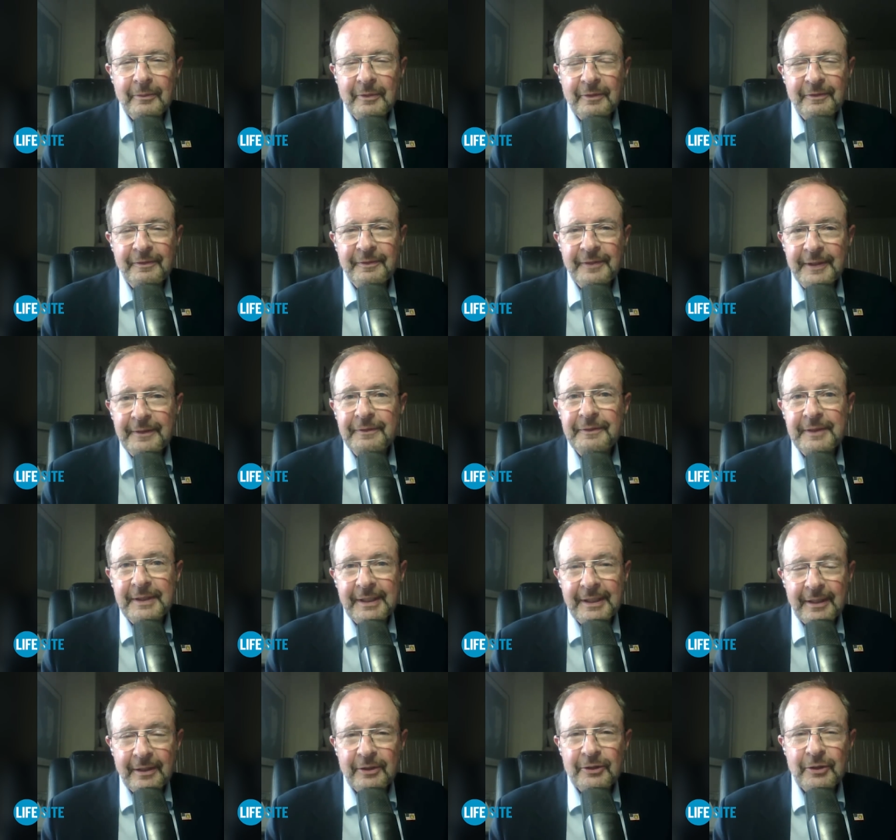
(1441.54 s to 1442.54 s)

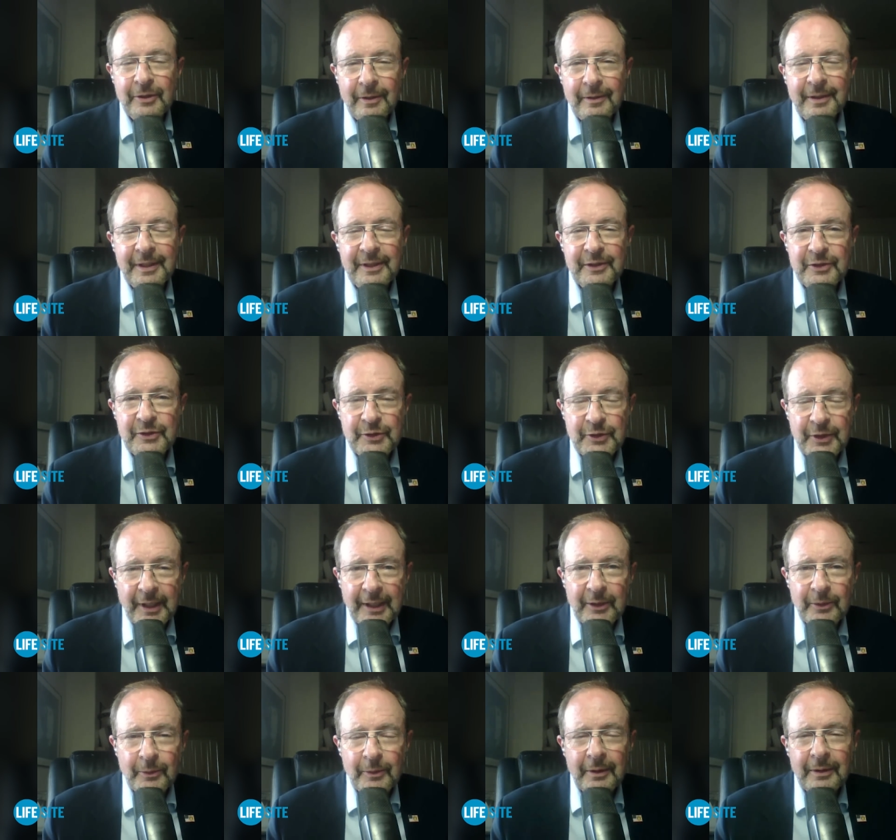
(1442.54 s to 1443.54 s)
50 attorneys
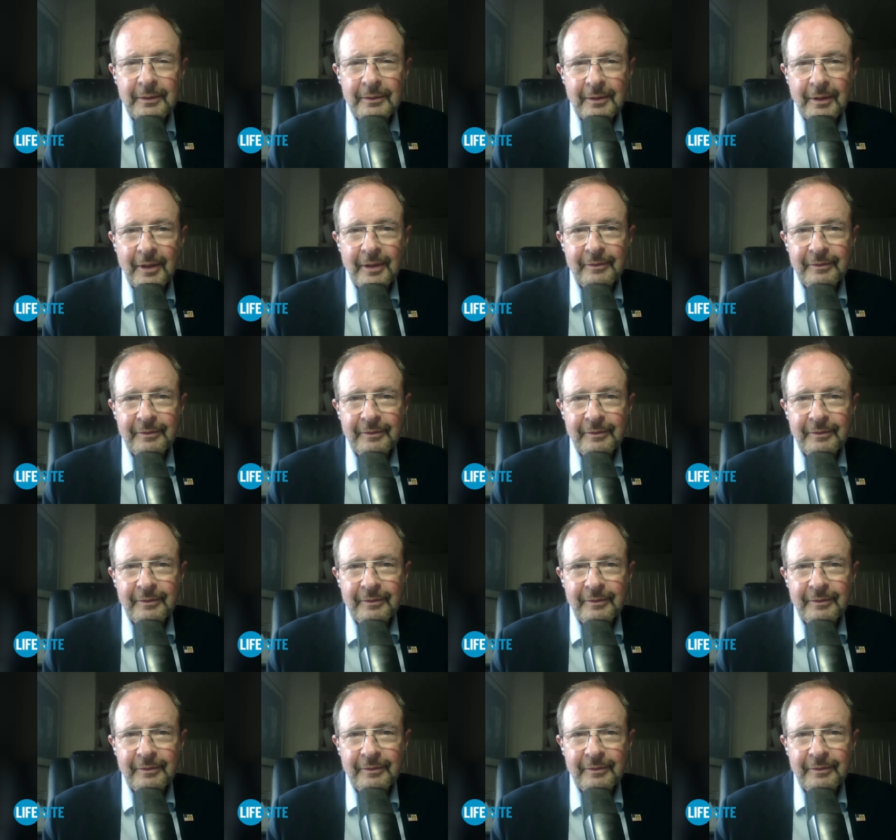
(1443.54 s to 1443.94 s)
general are